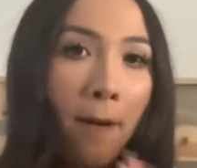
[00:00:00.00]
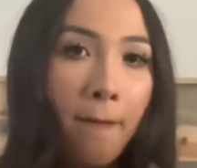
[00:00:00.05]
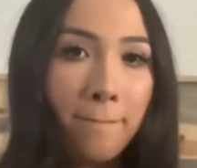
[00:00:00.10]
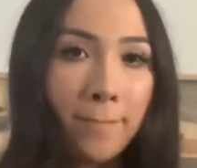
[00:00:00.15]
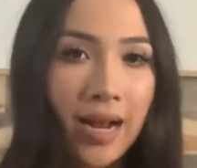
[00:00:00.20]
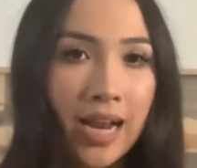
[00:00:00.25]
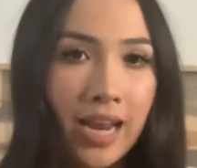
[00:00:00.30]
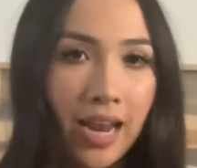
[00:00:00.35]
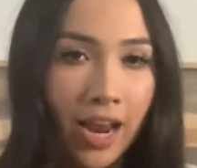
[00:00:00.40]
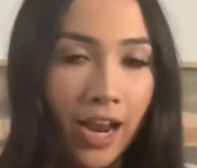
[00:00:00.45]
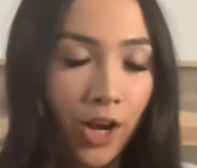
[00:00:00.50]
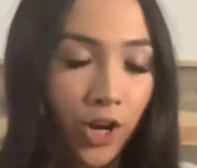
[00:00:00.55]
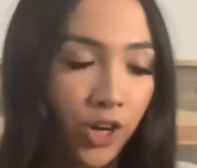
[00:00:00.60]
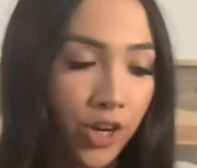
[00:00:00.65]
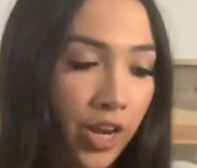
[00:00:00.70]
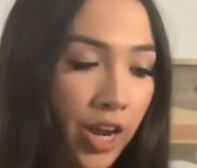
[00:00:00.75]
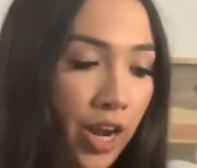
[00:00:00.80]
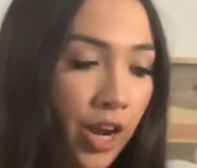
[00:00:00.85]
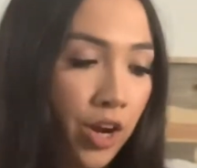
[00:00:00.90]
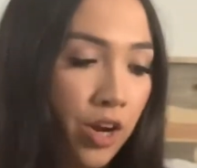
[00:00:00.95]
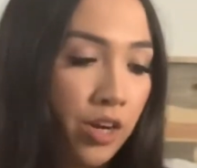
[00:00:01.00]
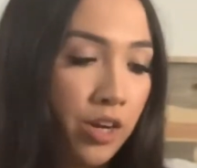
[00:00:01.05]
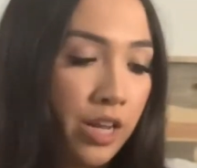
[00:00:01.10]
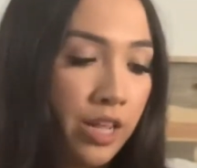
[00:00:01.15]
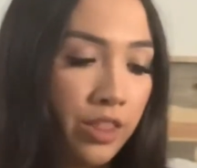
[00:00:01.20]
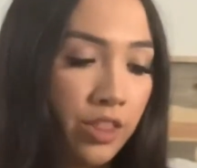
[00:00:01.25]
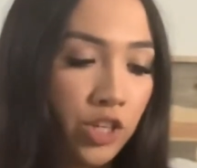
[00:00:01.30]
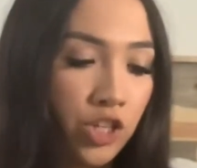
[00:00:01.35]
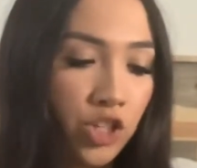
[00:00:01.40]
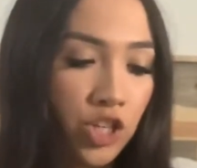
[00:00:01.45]
my hair care
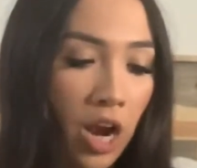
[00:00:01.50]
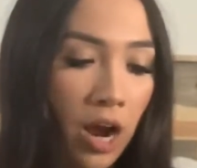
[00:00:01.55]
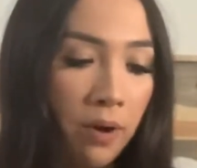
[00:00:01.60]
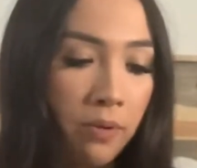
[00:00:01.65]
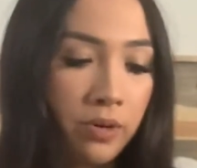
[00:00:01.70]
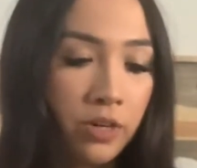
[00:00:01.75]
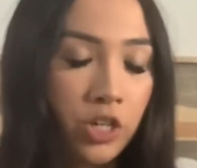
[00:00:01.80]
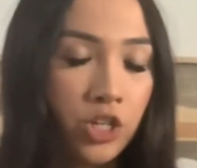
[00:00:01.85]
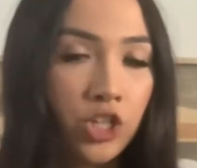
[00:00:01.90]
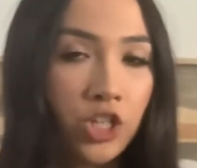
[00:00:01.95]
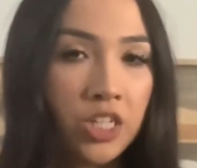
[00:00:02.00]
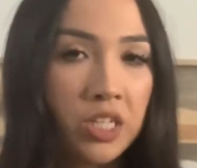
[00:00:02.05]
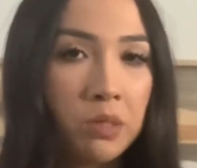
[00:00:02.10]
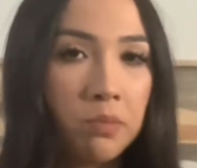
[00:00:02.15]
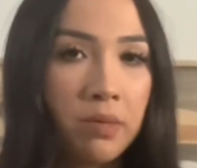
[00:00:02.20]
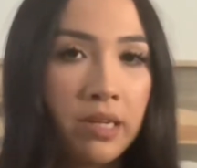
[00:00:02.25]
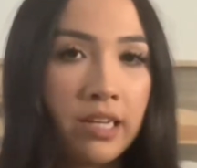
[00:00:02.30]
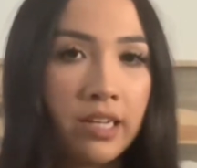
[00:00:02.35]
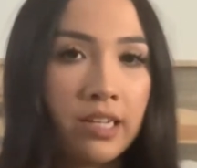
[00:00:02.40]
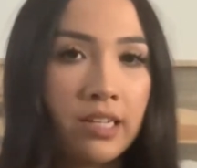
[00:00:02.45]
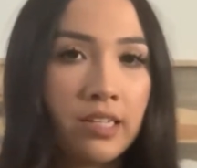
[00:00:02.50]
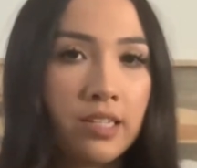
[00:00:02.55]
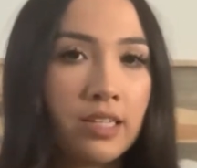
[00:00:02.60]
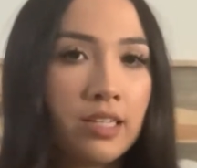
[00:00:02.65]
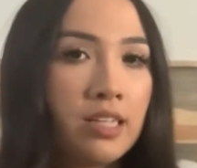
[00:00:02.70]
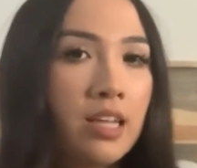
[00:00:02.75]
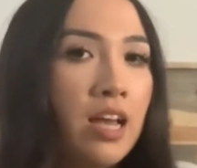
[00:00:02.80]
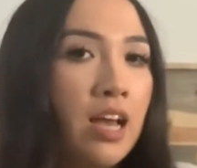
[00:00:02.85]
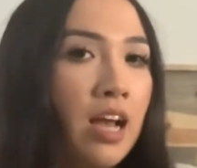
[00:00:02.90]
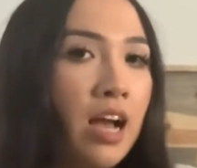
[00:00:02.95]
in the shower just
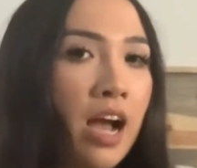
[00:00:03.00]
because